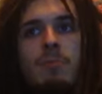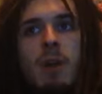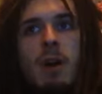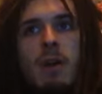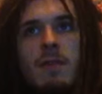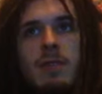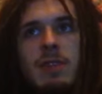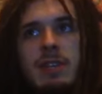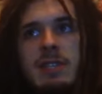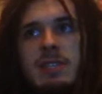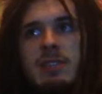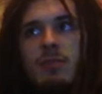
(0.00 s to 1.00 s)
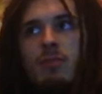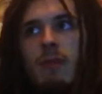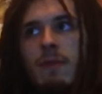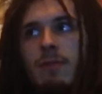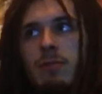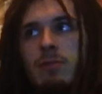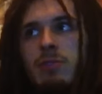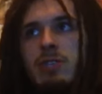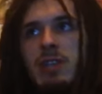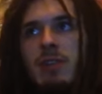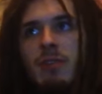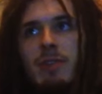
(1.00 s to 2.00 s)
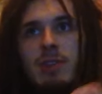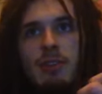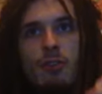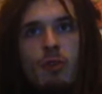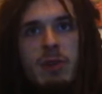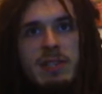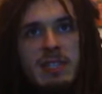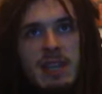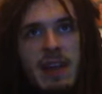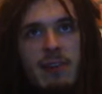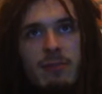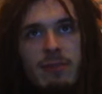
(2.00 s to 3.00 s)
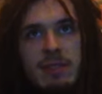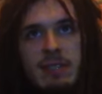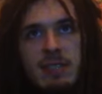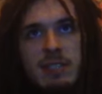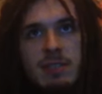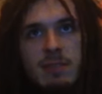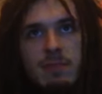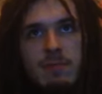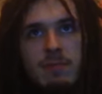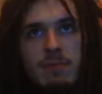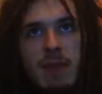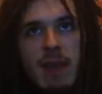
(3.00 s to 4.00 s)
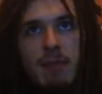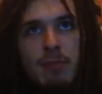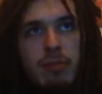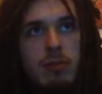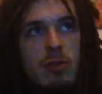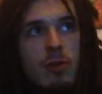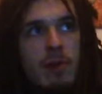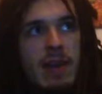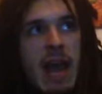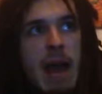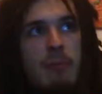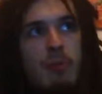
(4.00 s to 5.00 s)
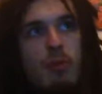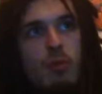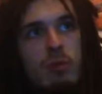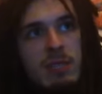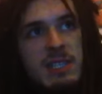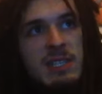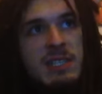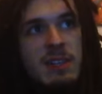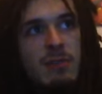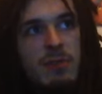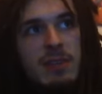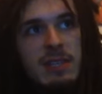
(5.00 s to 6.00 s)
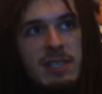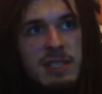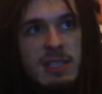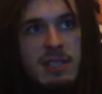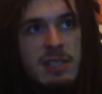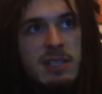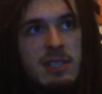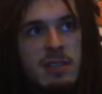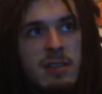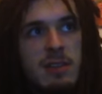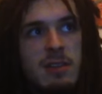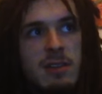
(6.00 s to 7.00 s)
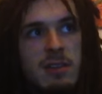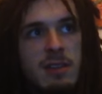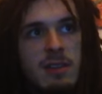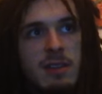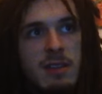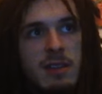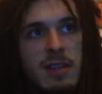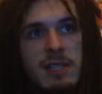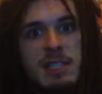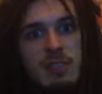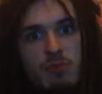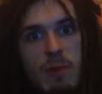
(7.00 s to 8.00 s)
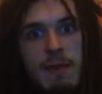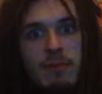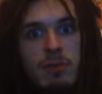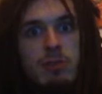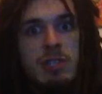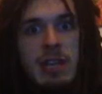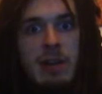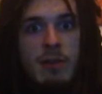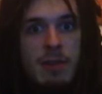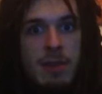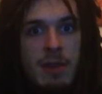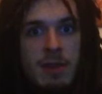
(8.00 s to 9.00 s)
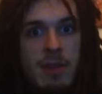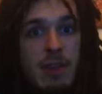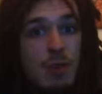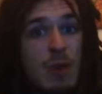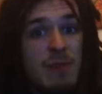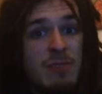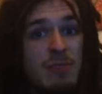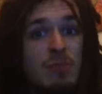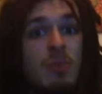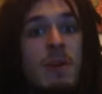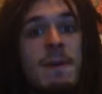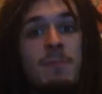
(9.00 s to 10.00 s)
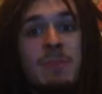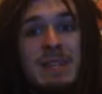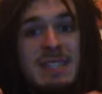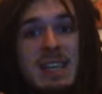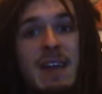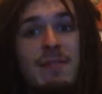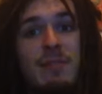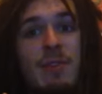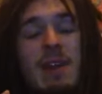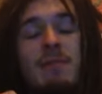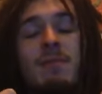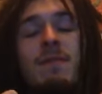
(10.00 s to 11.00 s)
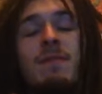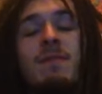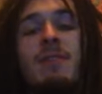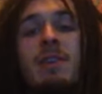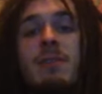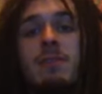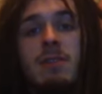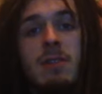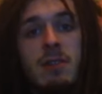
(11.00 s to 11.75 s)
of this revolutionary Uranus and Aries and Pluto and Capricorn seriousness. It's this revolutionary thing that you have to decipher and feel